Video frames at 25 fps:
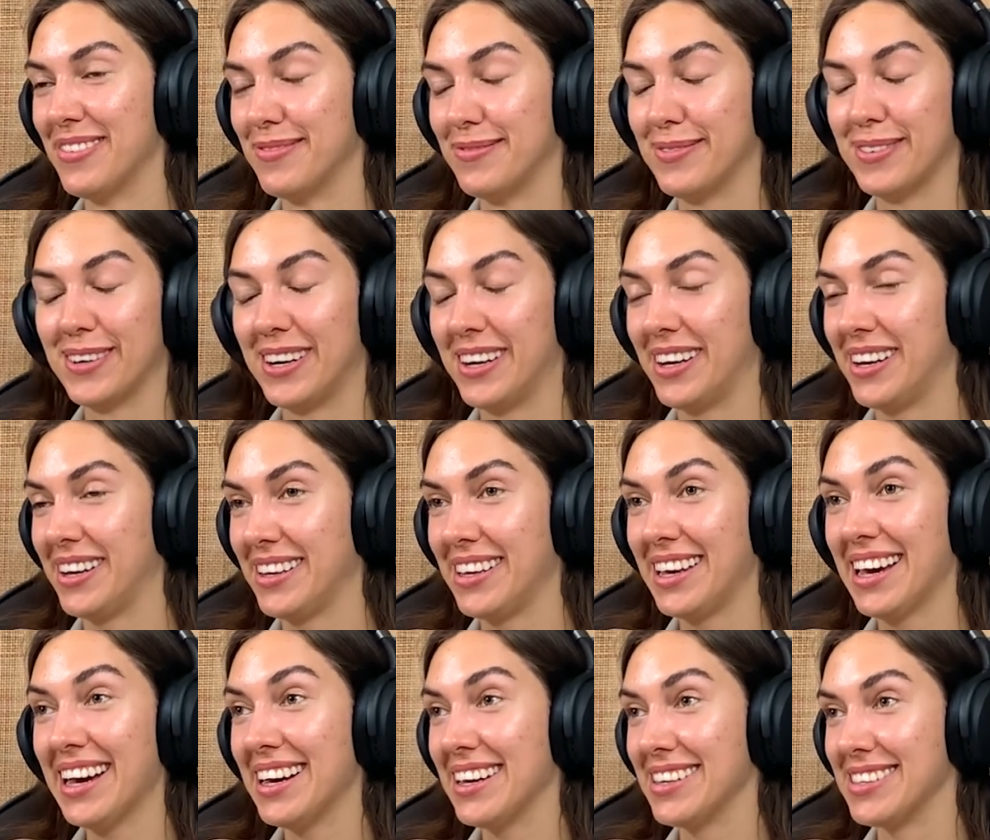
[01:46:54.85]
But
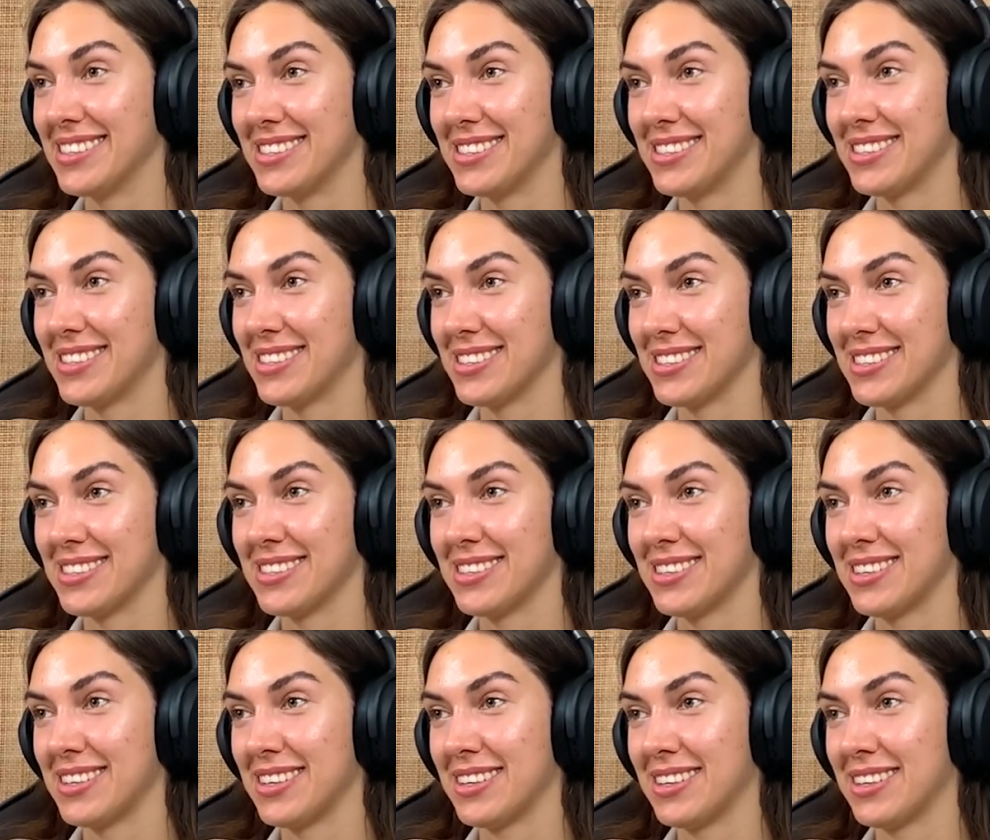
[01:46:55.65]
yeah, it's just
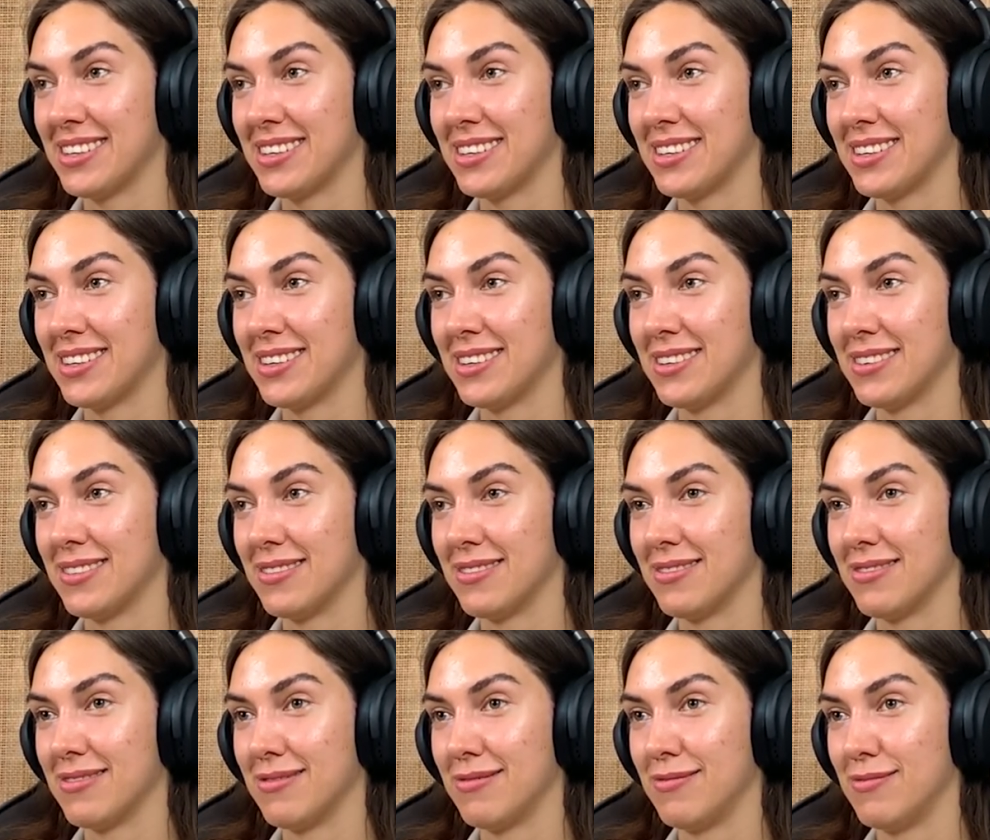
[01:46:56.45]
a
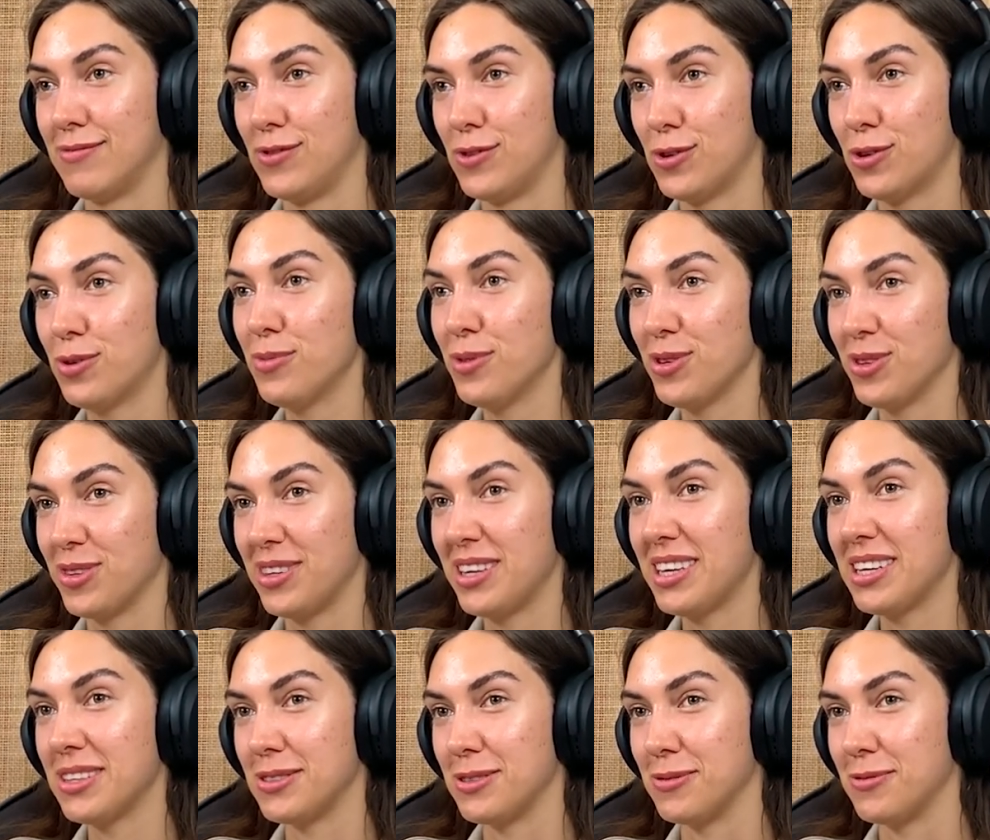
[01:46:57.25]
normal
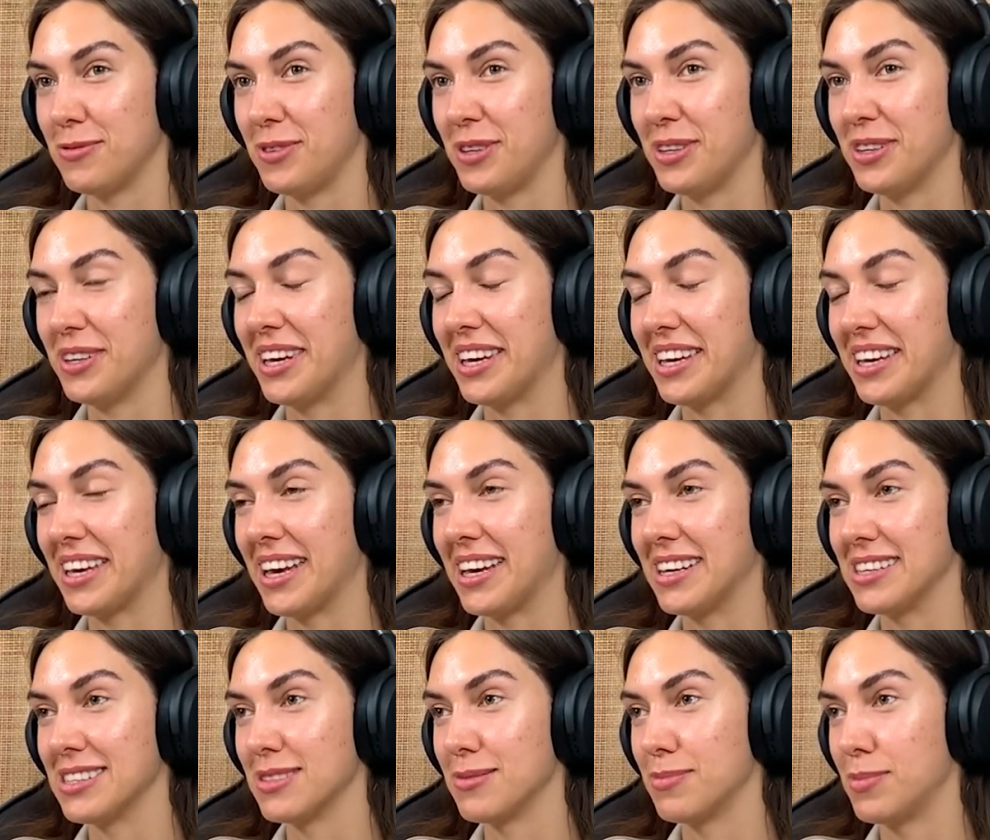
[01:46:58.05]
thing to feel, I
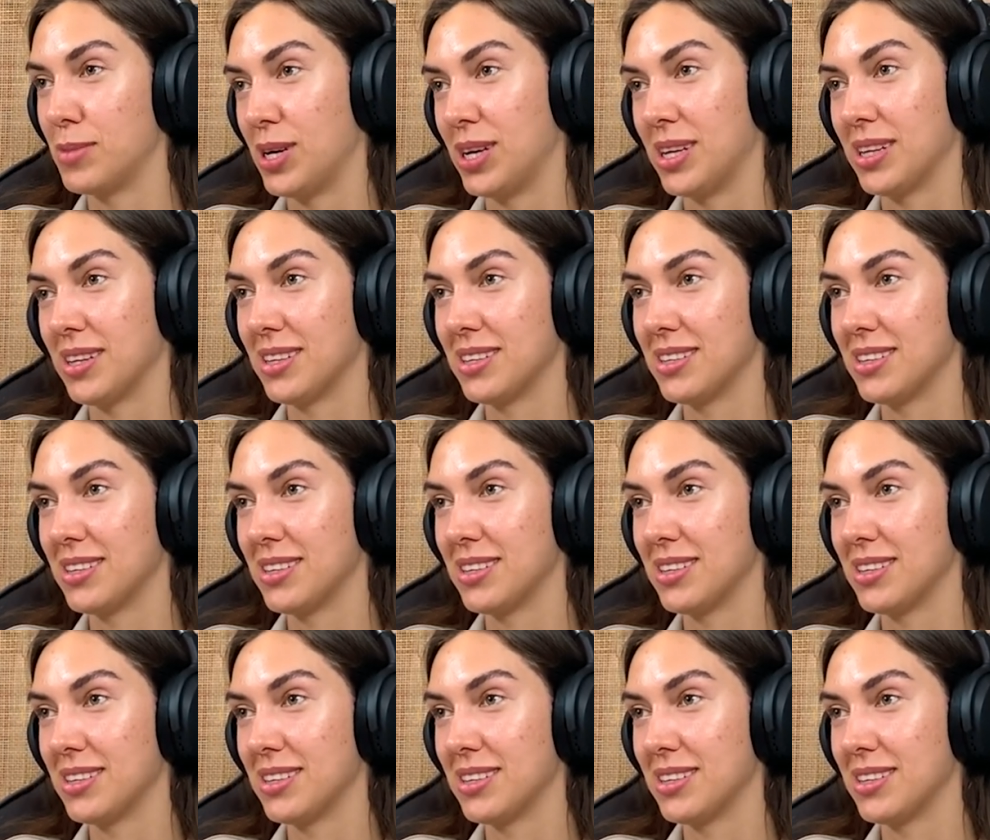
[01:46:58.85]
guess. But